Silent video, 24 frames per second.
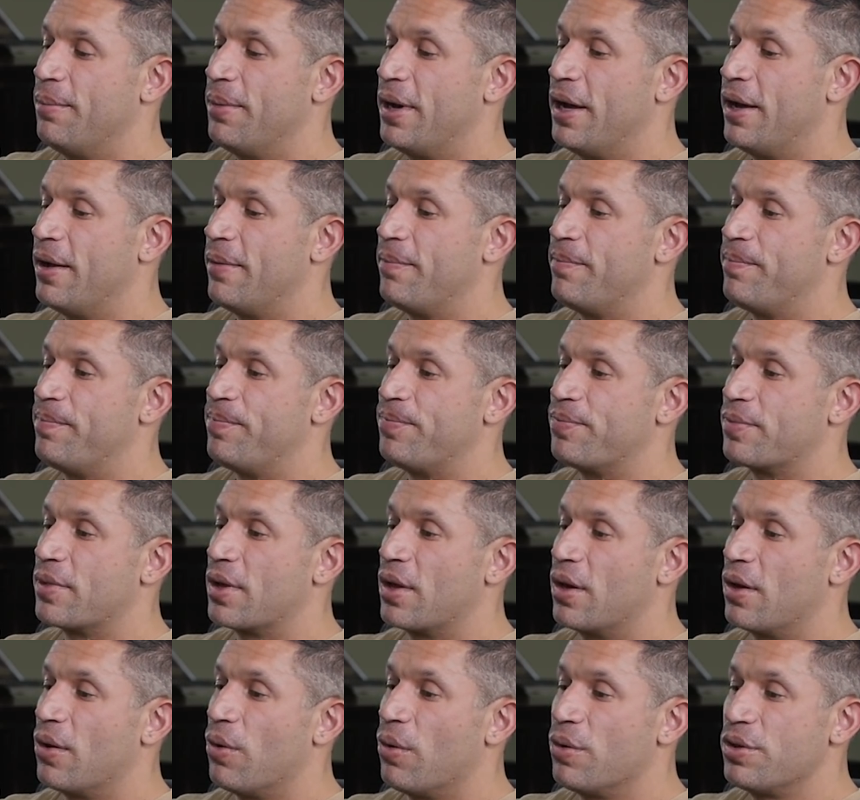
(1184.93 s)
But
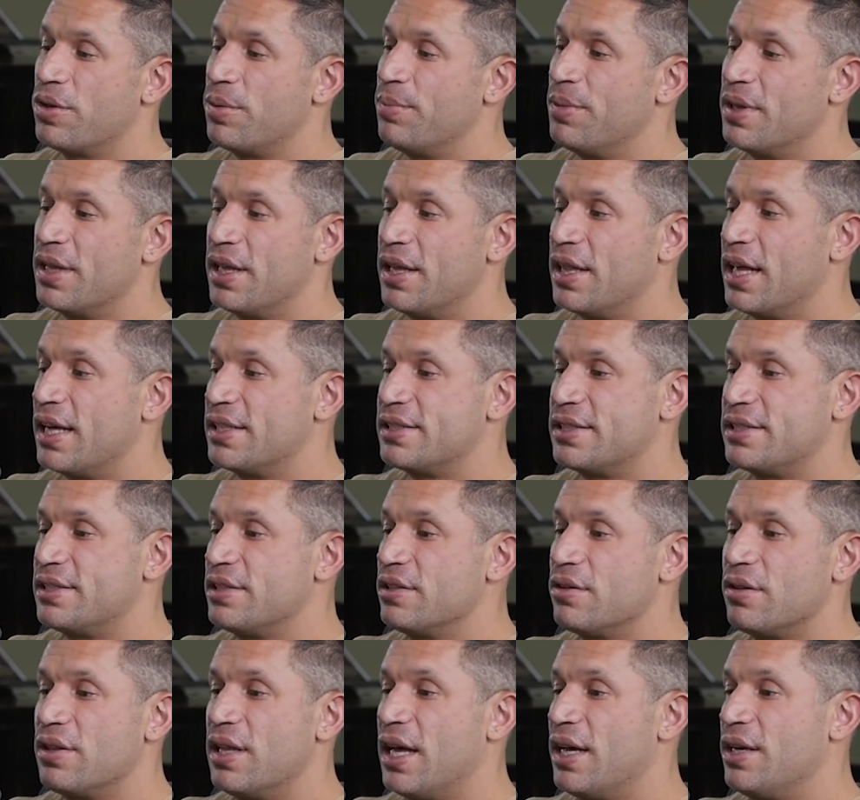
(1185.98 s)
ultimately that
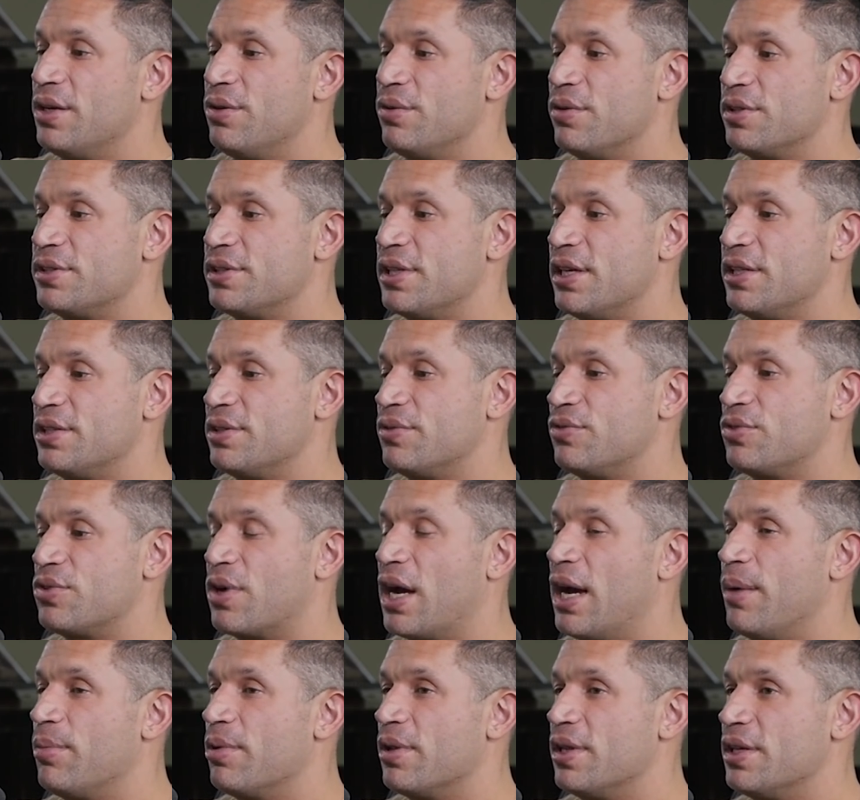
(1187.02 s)
still led to a sense of
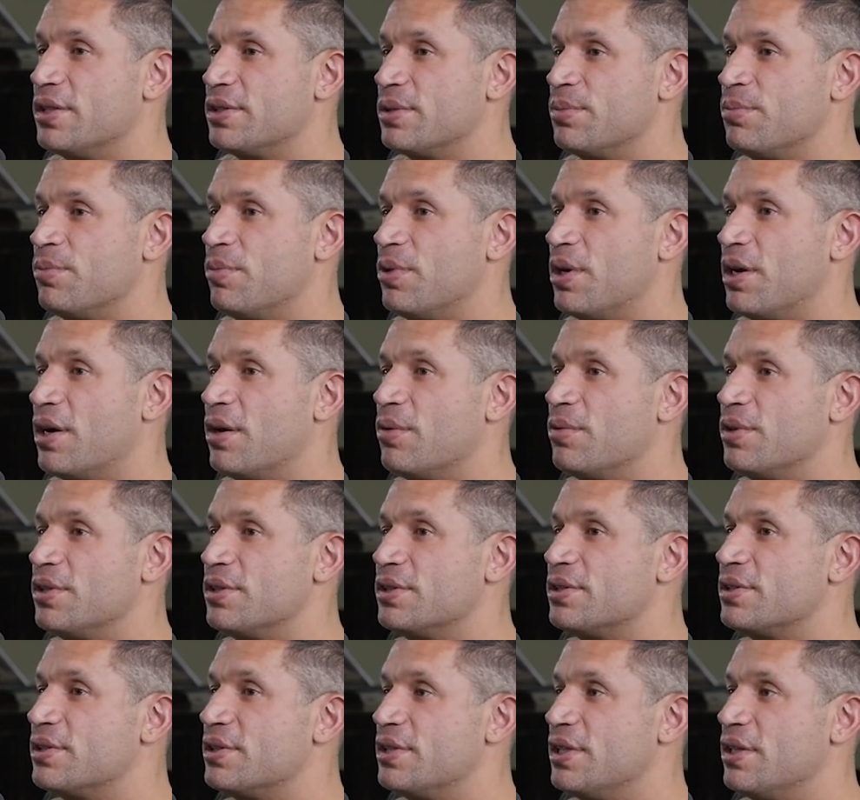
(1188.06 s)
tribalism where it
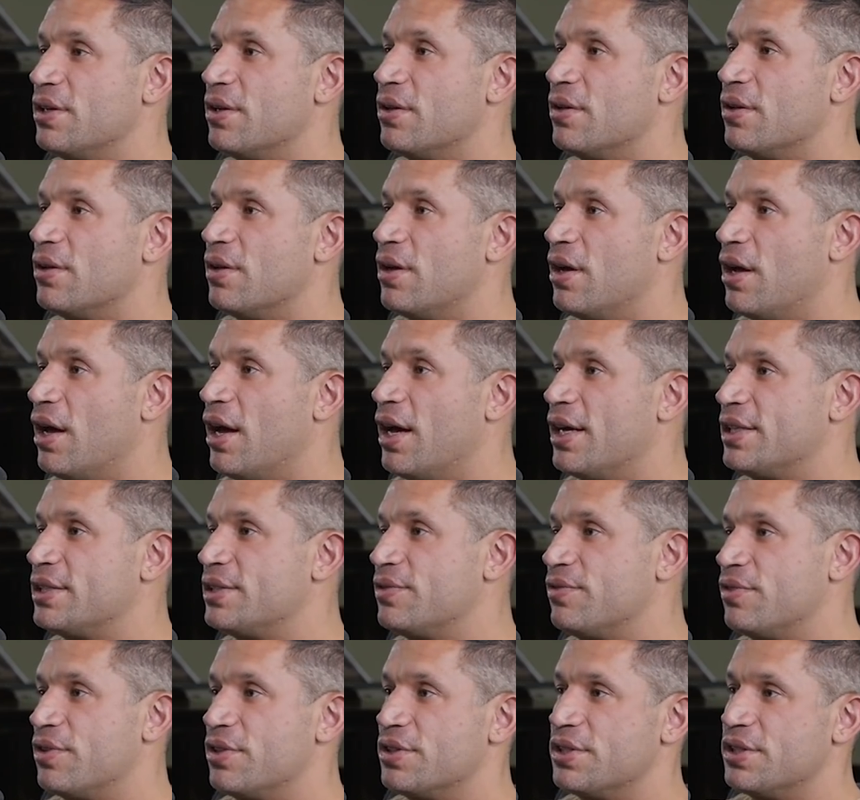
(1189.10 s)
was still
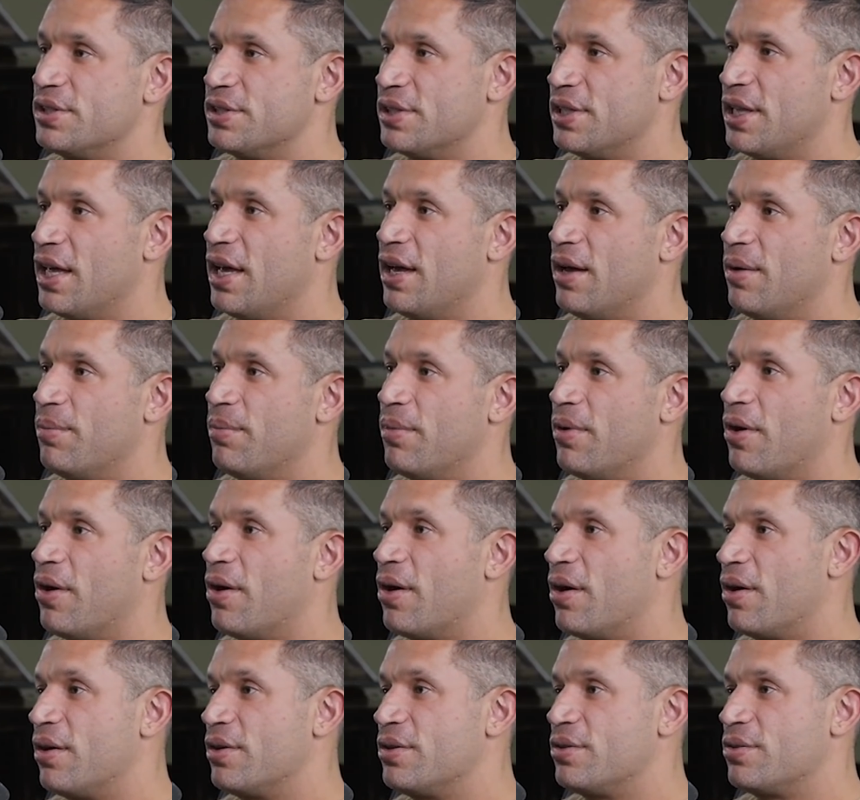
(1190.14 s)
us versus them,
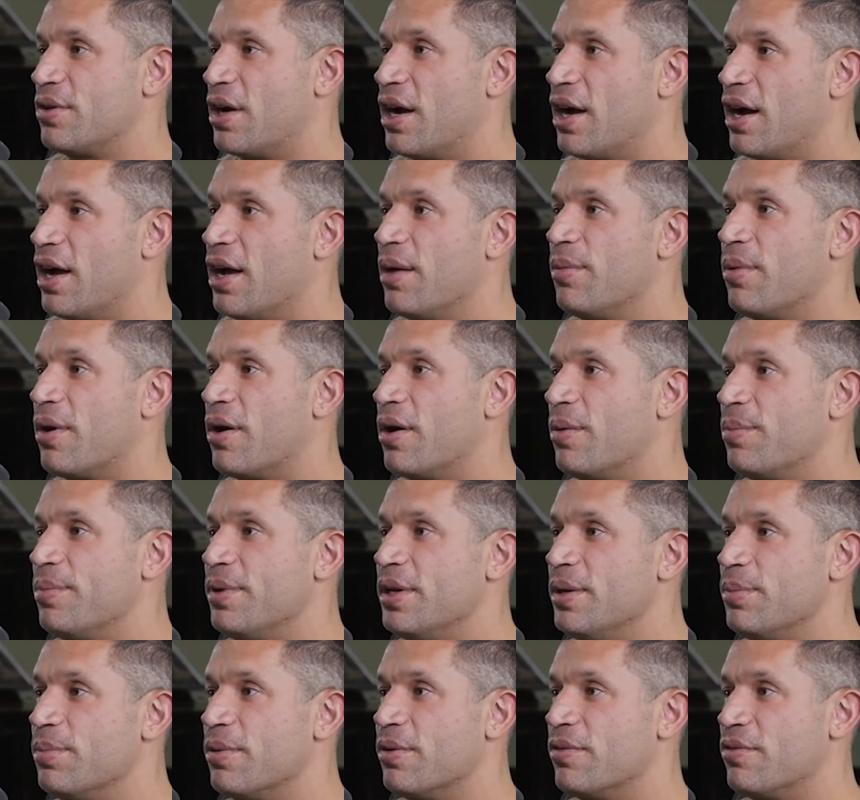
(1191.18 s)
our tribe, our
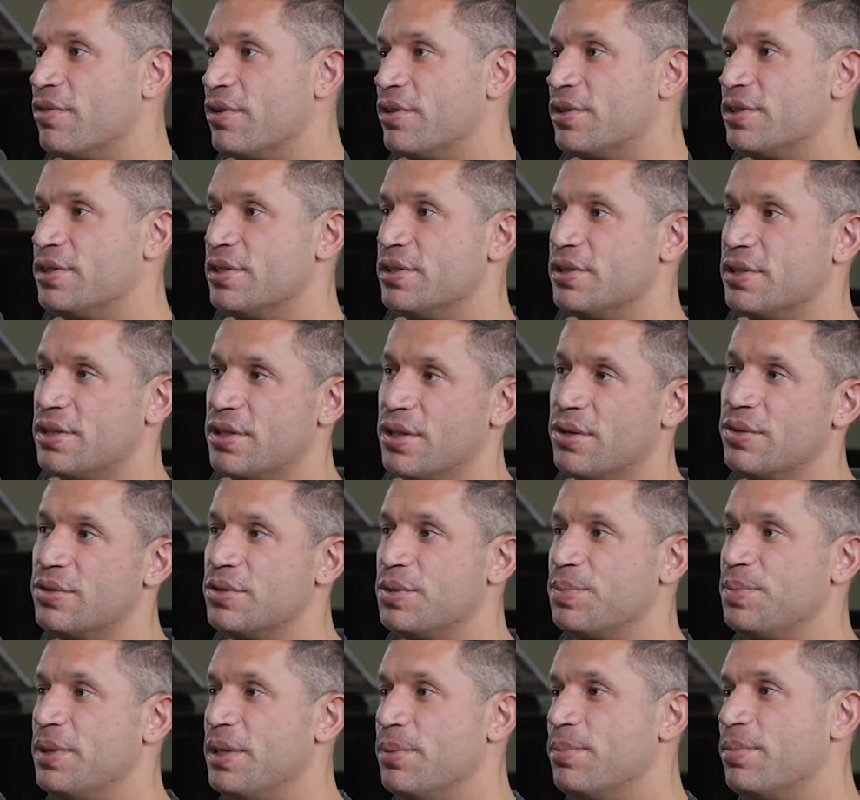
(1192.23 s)
people versus
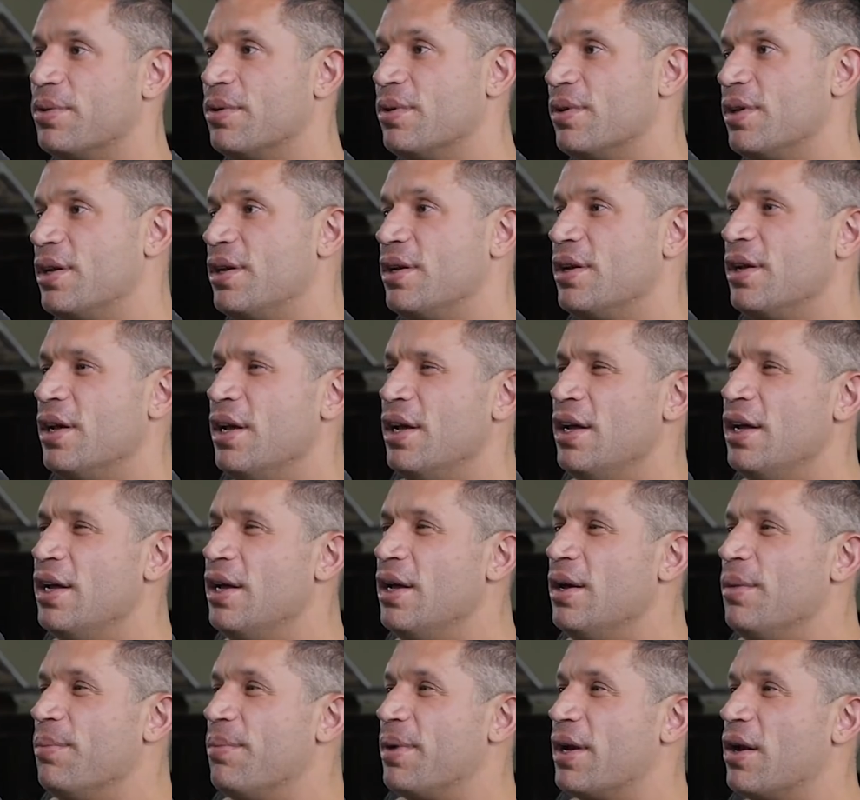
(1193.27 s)
those people.
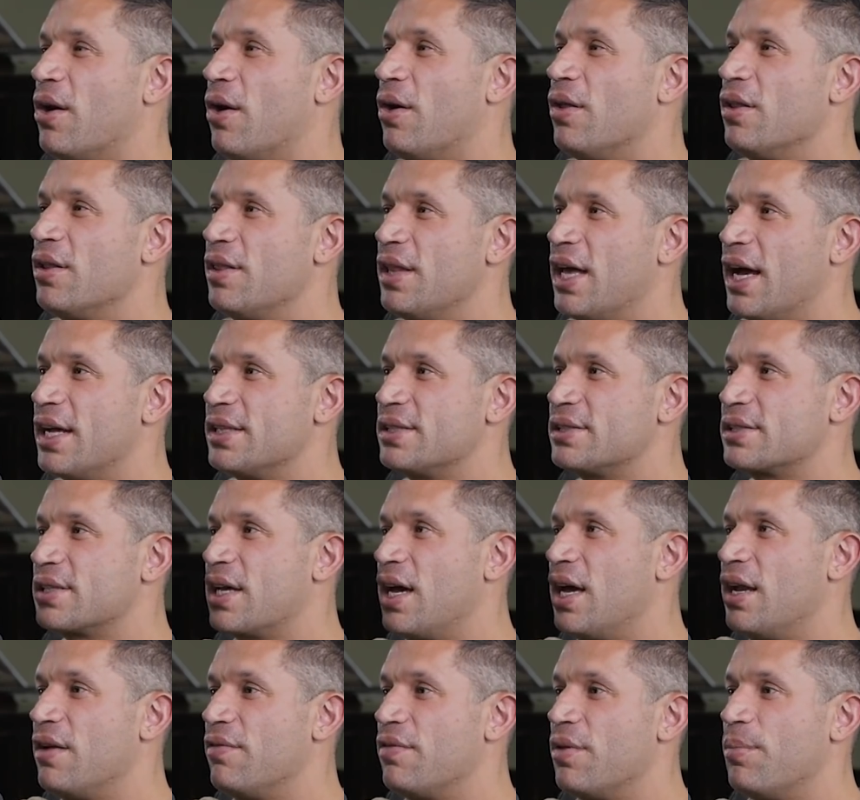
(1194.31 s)
But all of that's
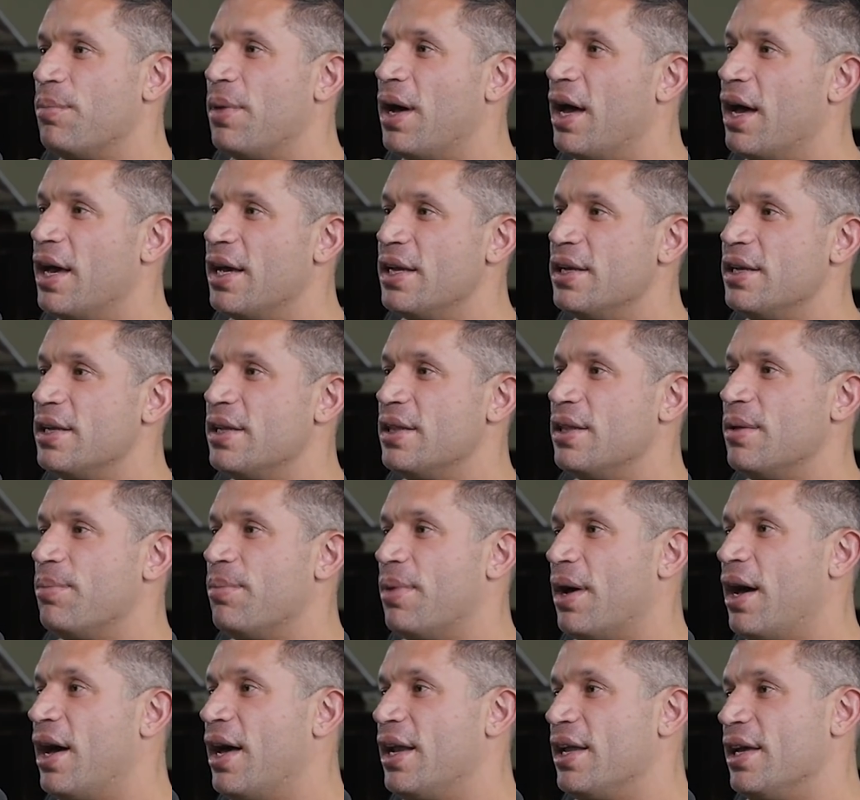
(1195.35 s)
kind of the mind and the
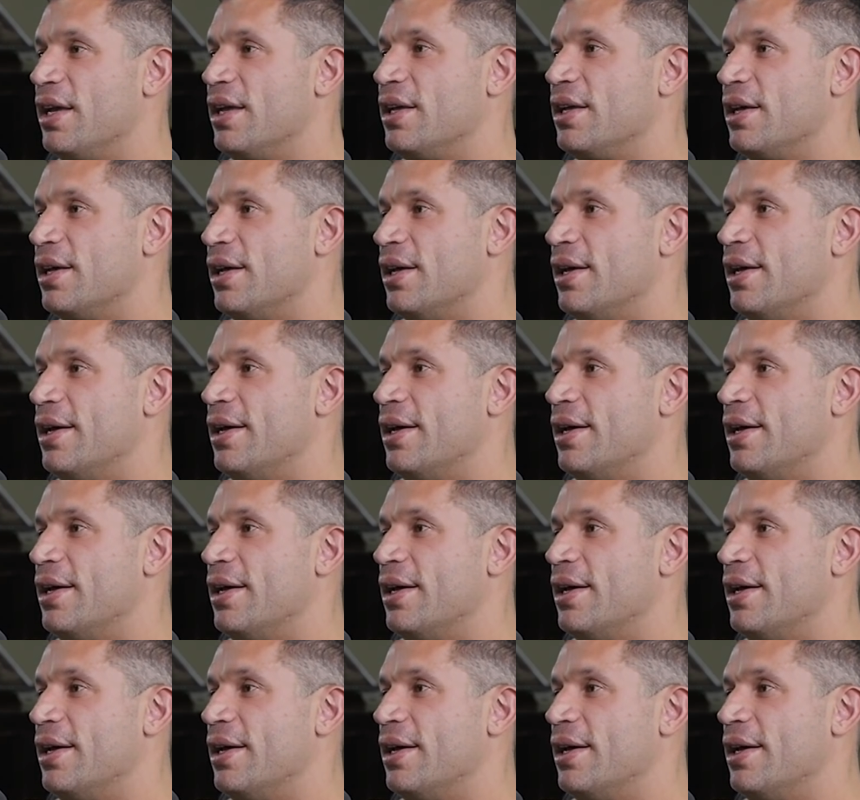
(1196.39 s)
body,